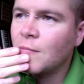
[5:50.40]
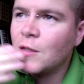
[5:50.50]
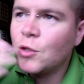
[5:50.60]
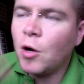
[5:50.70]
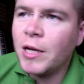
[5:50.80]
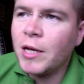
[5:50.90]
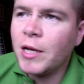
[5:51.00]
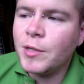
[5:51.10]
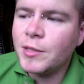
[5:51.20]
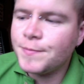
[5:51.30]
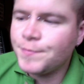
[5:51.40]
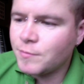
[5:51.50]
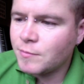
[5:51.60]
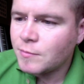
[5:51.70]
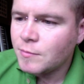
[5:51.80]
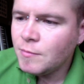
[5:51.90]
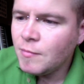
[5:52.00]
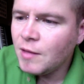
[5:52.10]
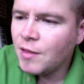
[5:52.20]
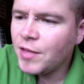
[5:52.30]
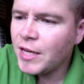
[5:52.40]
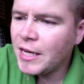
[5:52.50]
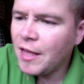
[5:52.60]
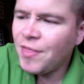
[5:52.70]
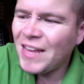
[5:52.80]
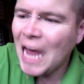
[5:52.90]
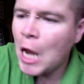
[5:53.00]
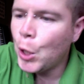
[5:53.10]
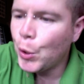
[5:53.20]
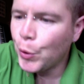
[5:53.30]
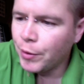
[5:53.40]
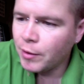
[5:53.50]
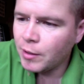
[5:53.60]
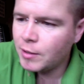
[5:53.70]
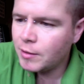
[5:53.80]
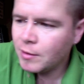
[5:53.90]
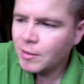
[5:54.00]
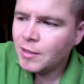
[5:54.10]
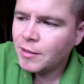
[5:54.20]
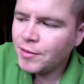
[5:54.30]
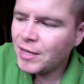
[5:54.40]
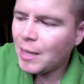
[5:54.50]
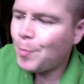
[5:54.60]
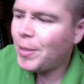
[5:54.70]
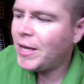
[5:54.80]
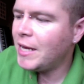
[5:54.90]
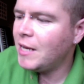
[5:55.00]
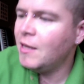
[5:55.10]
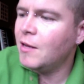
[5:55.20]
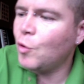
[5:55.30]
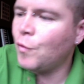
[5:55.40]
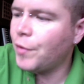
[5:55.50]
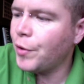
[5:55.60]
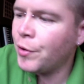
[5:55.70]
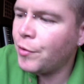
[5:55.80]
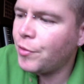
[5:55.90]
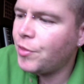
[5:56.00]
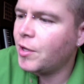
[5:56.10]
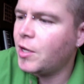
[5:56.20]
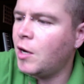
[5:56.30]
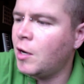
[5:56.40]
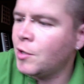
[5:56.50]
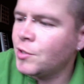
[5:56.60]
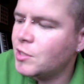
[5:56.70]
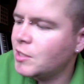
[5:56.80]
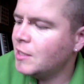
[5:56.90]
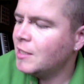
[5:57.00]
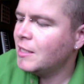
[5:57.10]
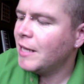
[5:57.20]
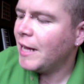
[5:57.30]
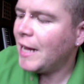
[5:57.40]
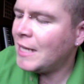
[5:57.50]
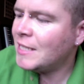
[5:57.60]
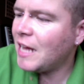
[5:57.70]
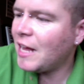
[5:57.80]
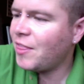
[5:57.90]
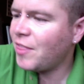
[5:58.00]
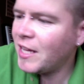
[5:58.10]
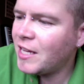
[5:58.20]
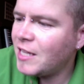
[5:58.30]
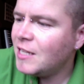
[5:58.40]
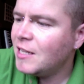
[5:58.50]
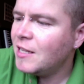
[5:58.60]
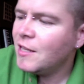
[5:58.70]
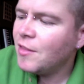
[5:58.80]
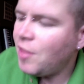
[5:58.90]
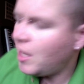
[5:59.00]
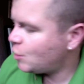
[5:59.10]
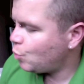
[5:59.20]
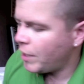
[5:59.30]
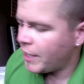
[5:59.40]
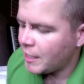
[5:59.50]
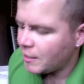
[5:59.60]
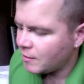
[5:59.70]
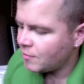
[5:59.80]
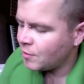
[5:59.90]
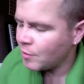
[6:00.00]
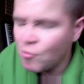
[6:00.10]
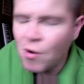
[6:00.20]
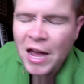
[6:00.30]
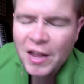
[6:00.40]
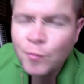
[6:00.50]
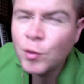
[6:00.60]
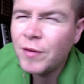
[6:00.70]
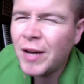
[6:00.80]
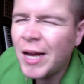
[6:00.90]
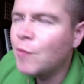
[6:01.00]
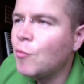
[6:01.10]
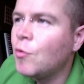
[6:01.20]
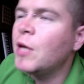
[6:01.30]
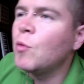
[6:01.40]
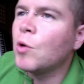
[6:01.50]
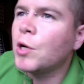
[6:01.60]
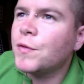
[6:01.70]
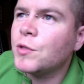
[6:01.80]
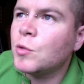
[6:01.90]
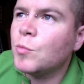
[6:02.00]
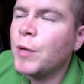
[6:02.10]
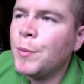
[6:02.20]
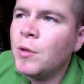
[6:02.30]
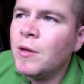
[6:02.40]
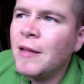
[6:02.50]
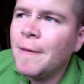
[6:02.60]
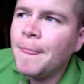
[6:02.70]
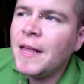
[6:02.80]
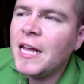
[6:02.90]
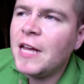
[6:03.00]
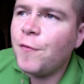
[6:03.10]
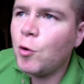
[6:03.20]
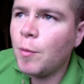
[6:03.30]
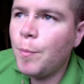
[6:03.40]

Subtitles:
talking about the allure, the appeal of Earth cars. And I think that's why the live movie line really works for some people. If you're a